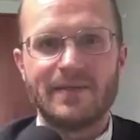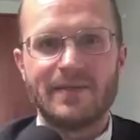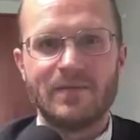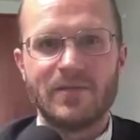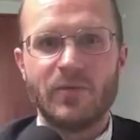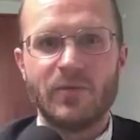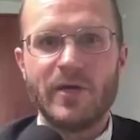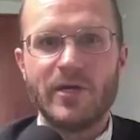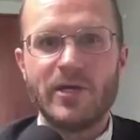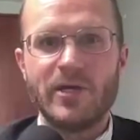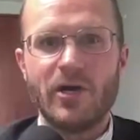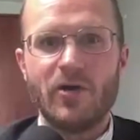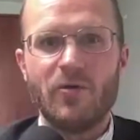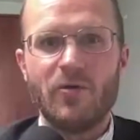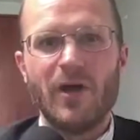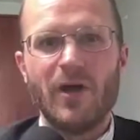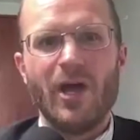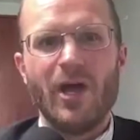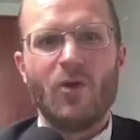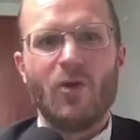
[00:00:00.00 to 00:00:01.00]
So we
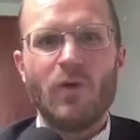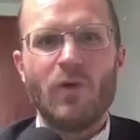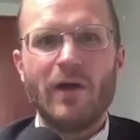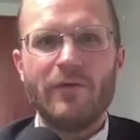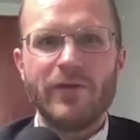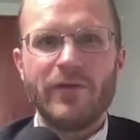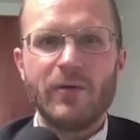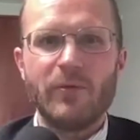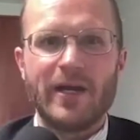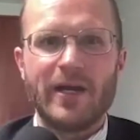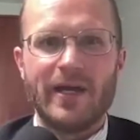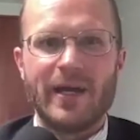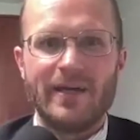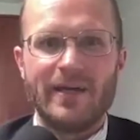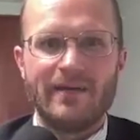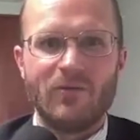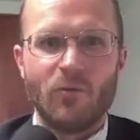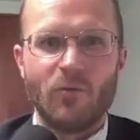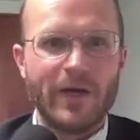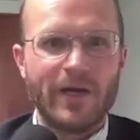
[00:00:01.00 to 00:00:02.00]
know roughly what
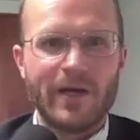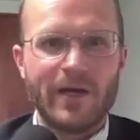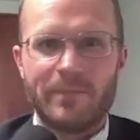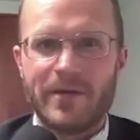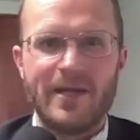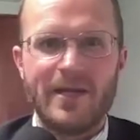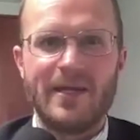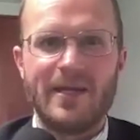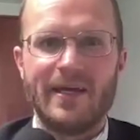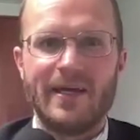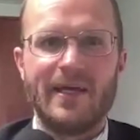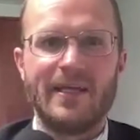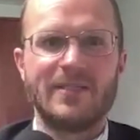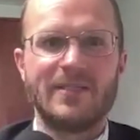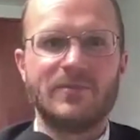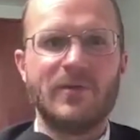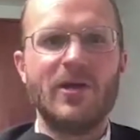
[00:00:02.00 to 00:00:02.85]
Wikipedia is.